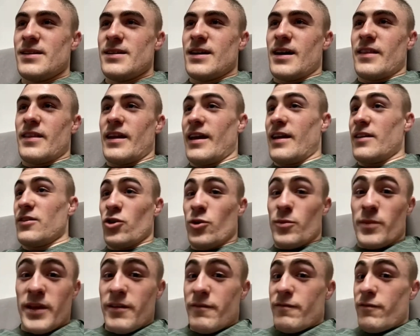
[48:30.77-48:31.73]
then I ended up
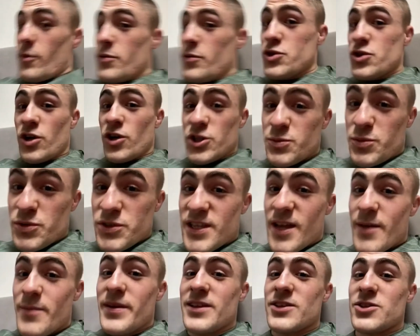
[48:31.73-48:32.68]
like throwing shots, but
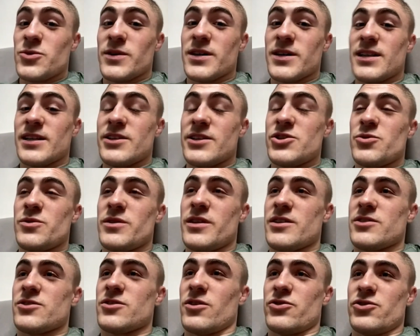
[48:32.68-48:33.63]
stepping into a clinch with
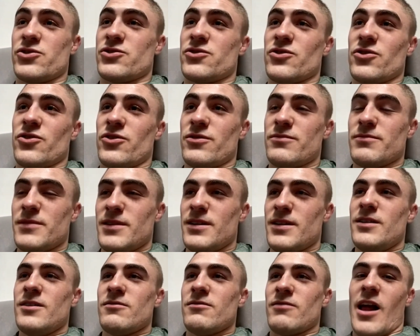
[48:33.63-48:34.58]
it. So I just thought,
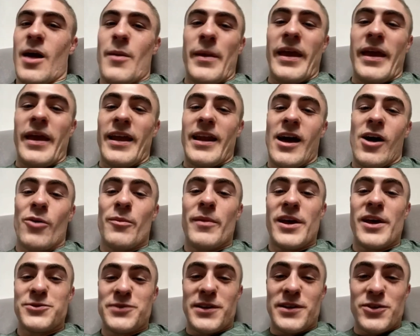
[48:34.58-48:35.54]
I may as
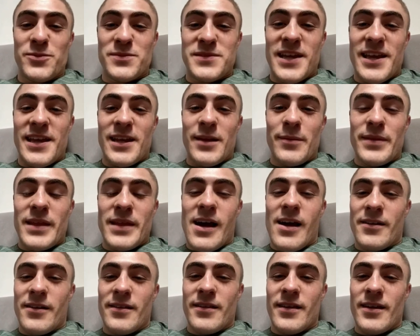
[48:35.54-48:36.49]
well end up taking him
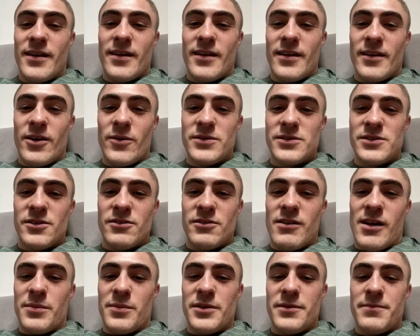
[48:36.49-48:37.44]
down and go into the
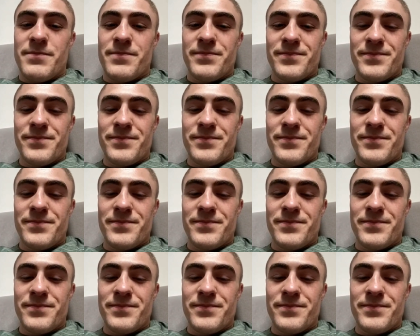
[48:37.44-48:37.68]
grappling.